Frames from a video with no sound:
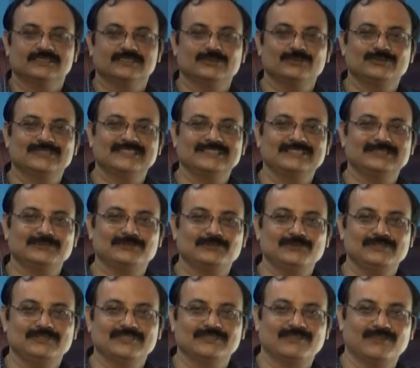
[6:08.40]
using the
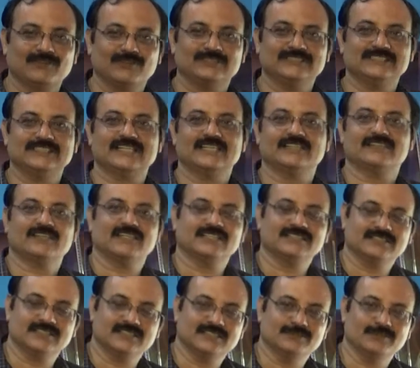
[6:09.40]
tools of logic and rational